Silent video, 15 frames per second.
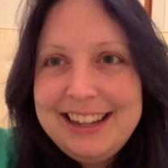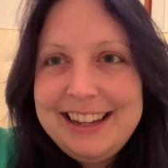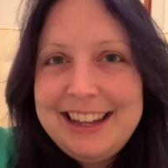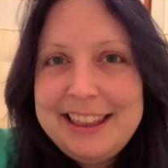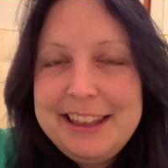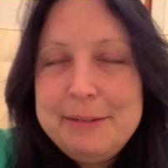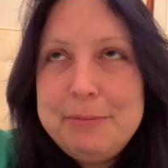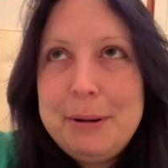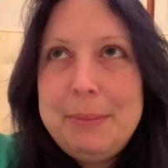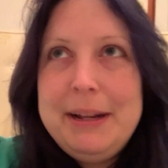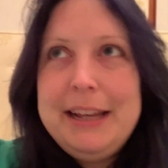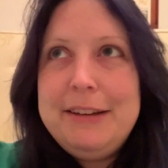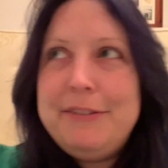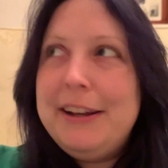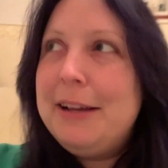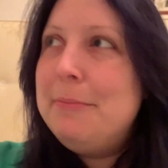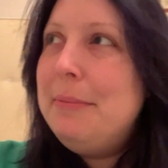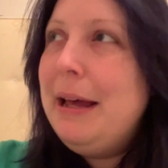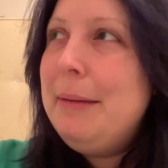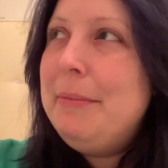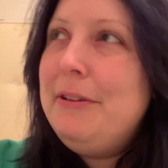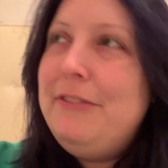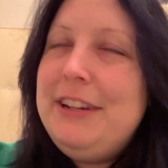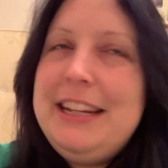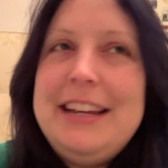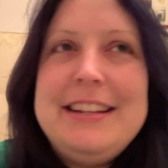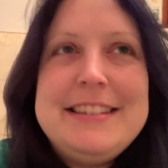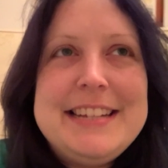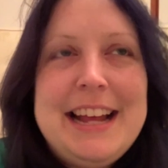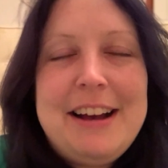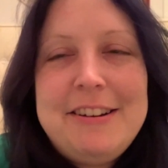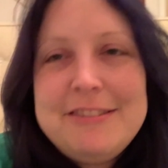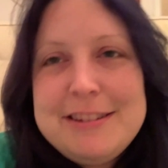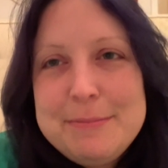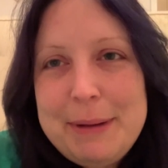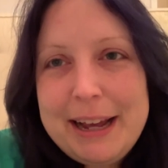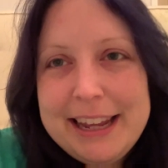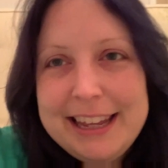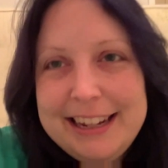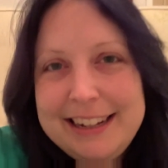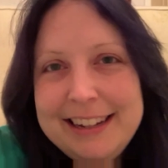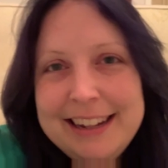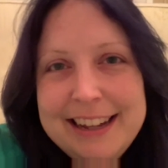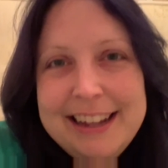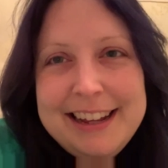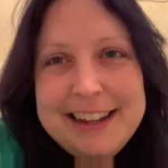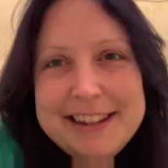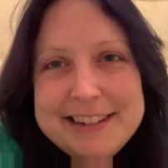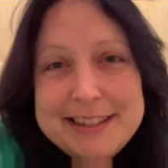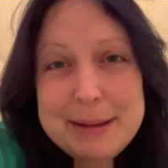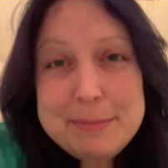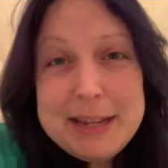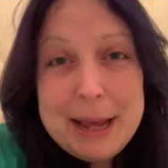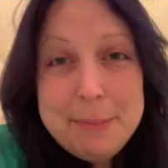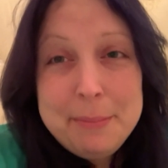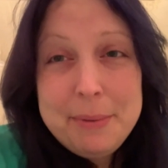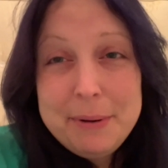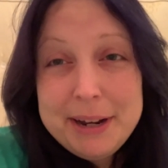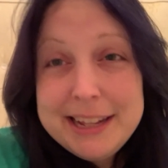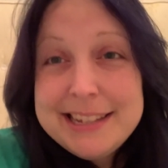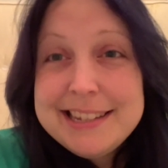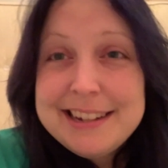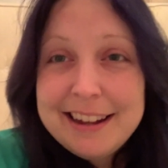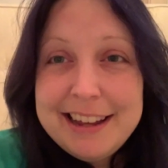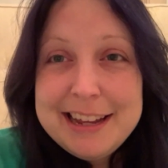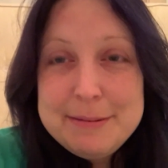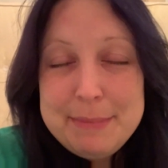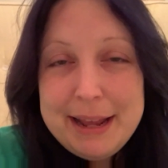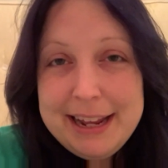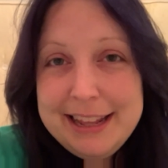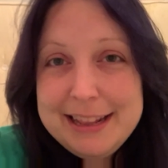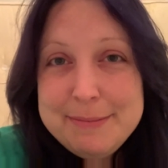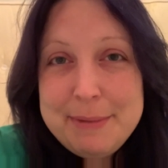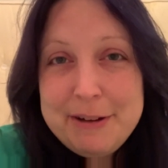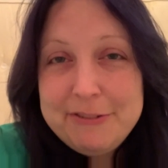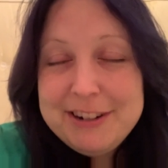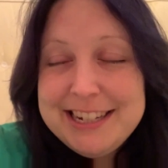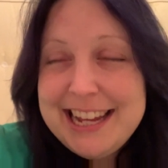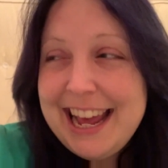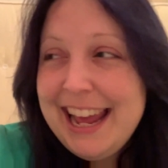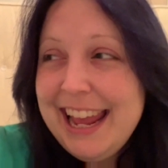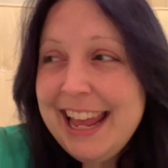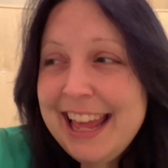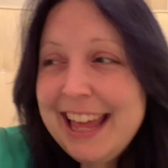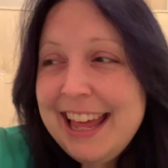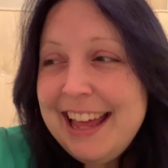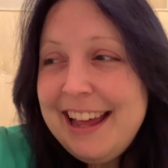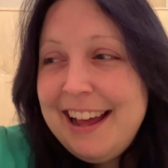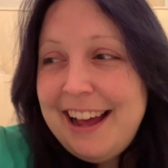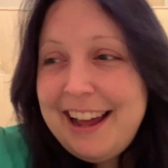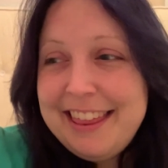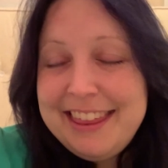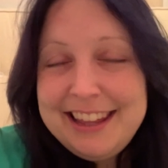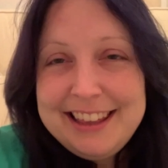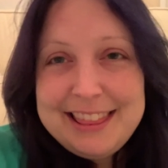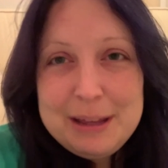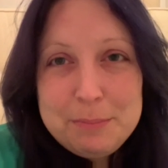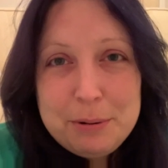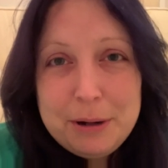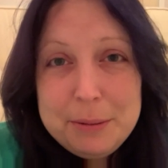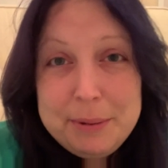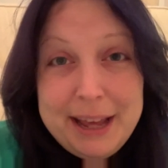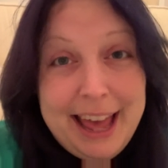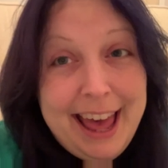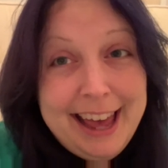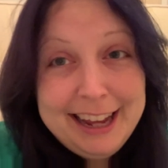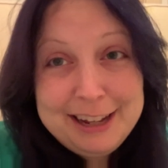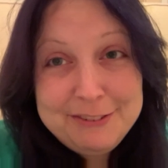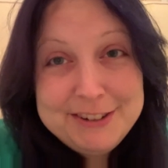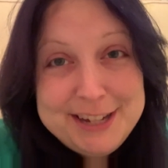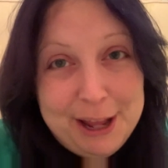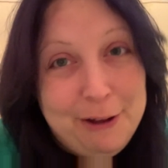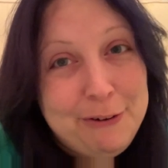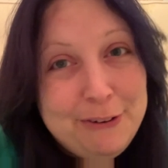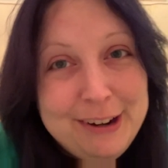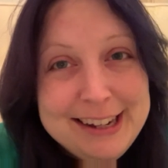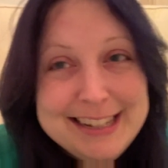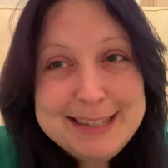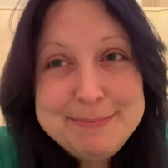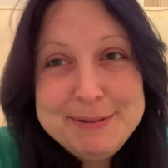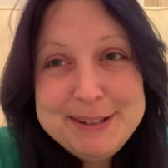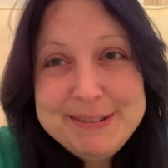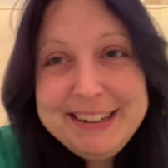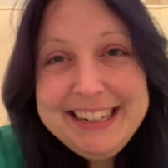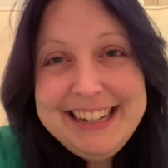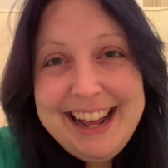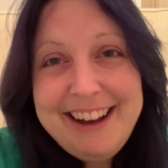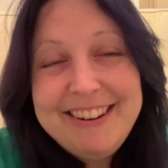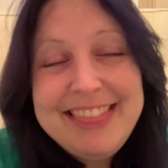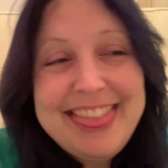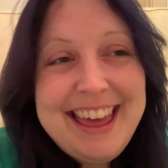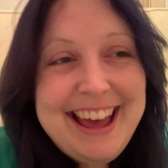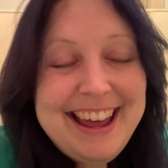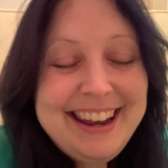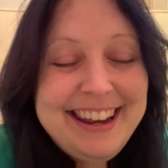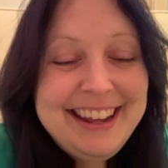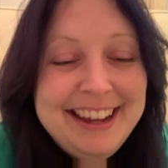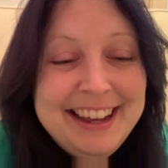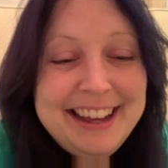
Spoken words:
I think probably if I compare my videos now to back in September when I started making them every day, I think there'd probably be a heck of a difference between now and then.